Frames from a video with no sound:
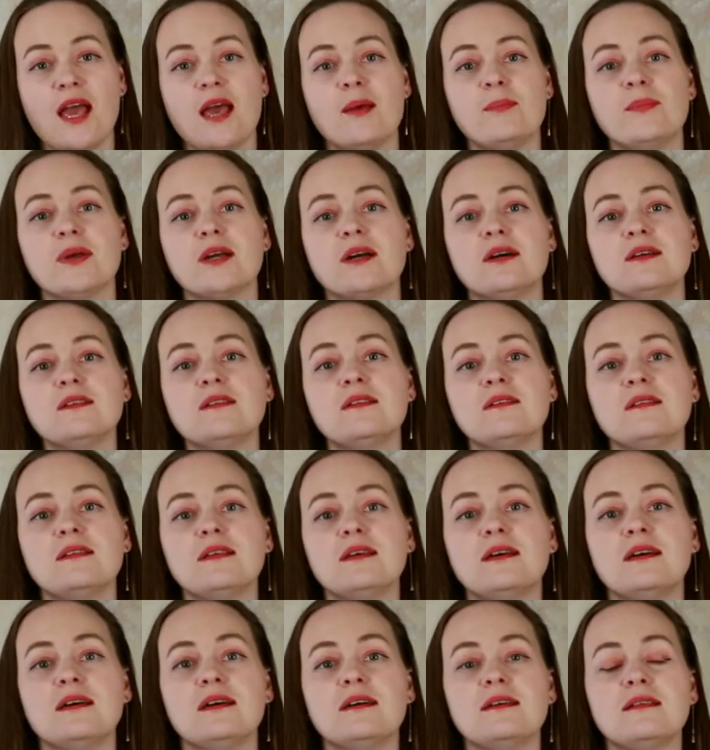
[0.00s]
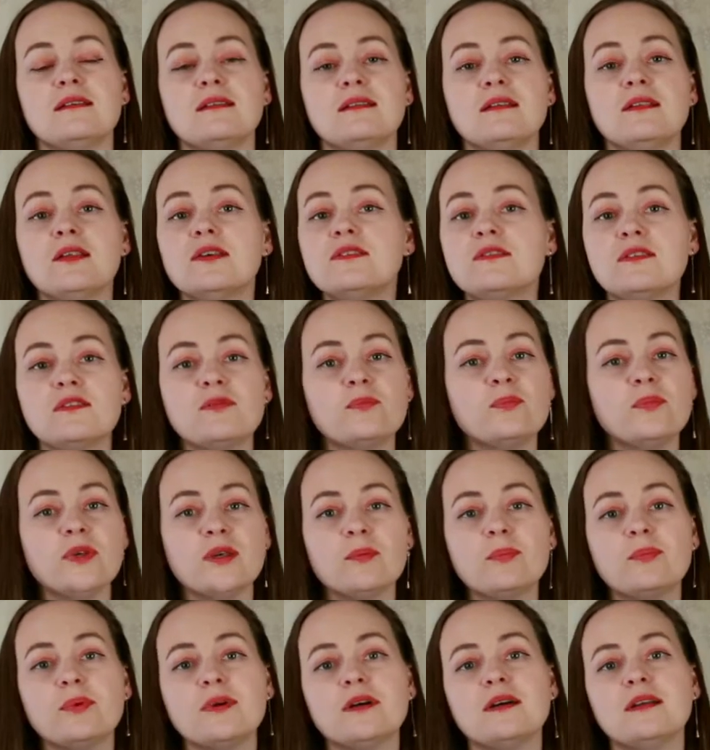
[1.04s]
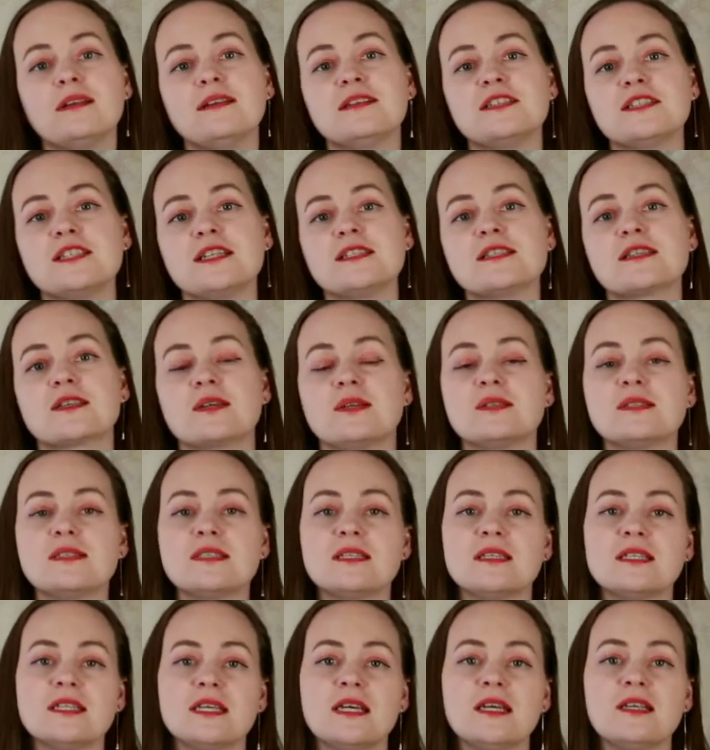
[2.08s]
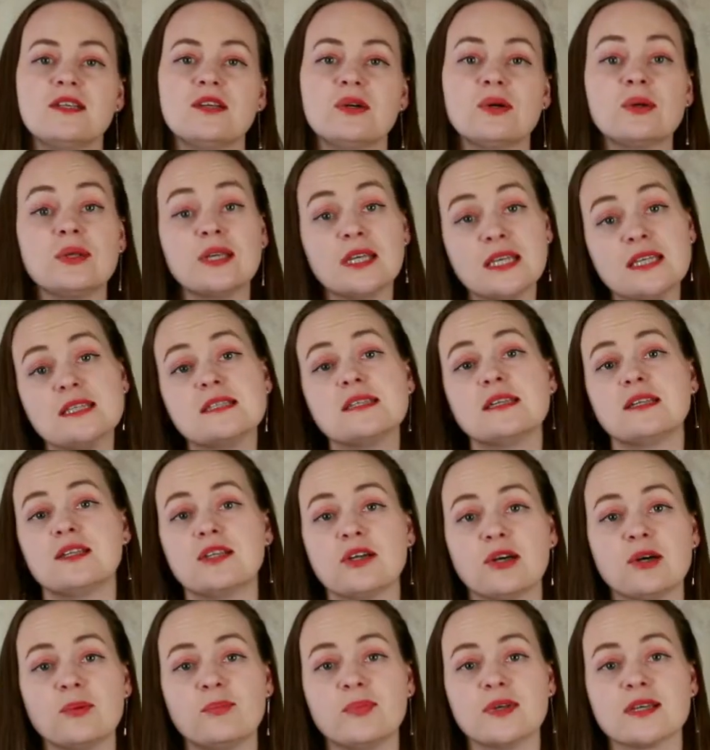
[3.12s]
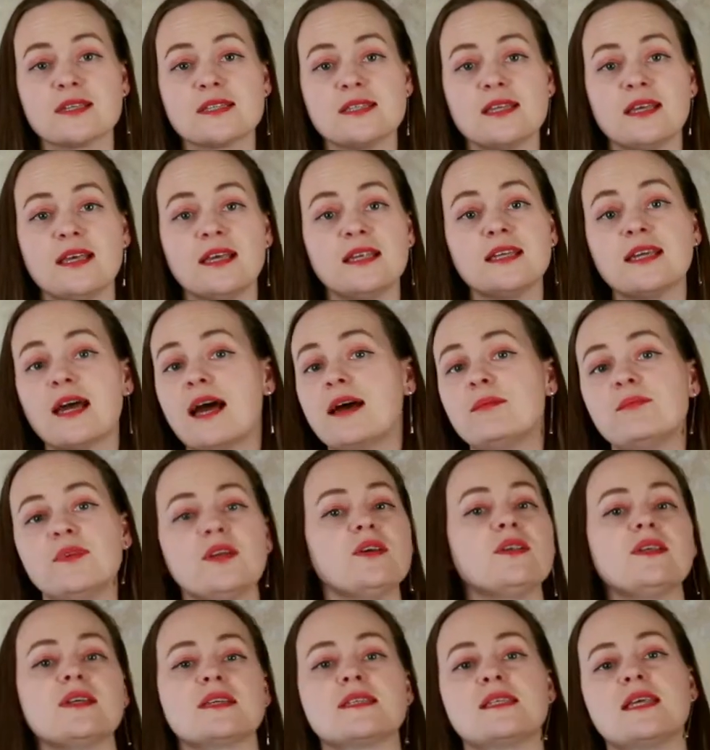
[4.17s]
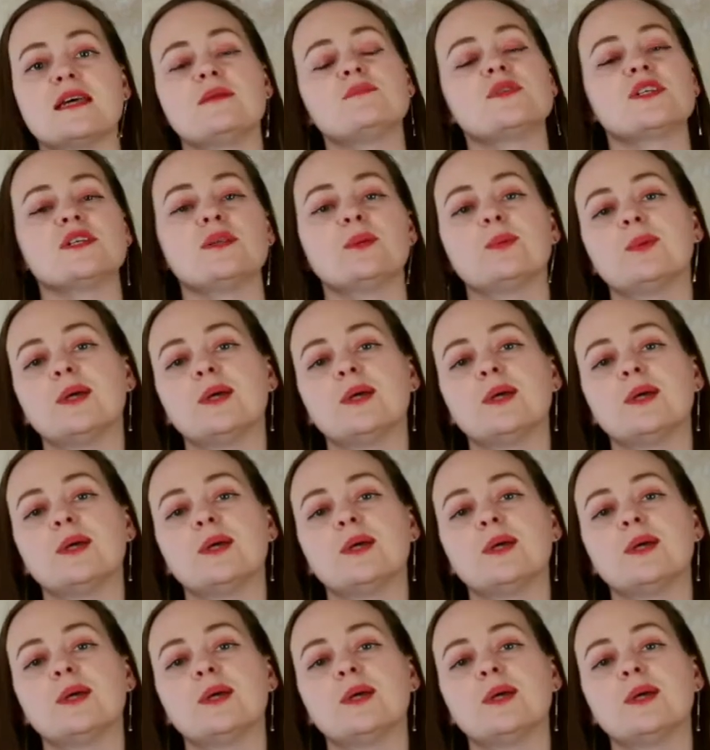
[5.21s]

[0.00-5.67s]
Because lots of people just concentrate on easy topics, and I'm not exception.